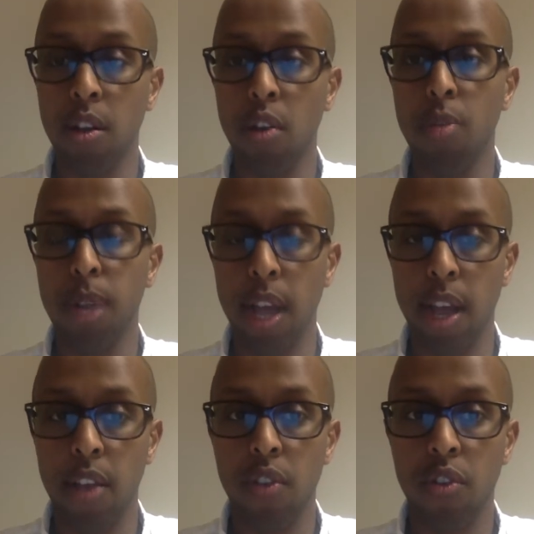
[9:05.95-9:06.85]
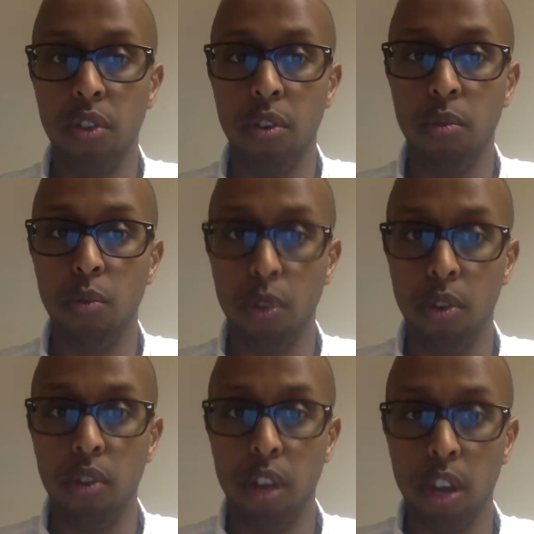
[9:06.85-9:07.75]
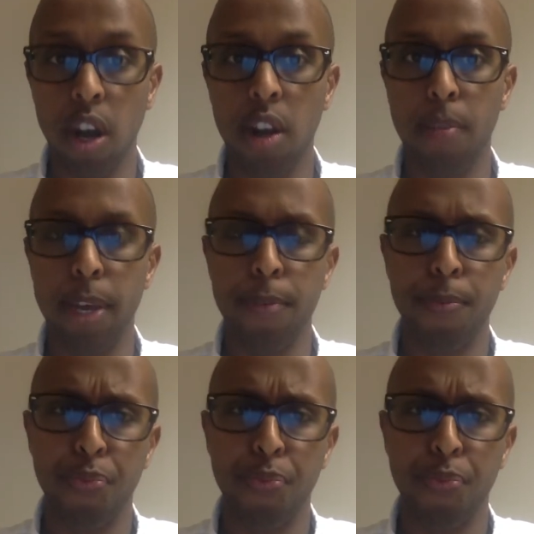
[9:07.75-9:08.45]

globalized world economy.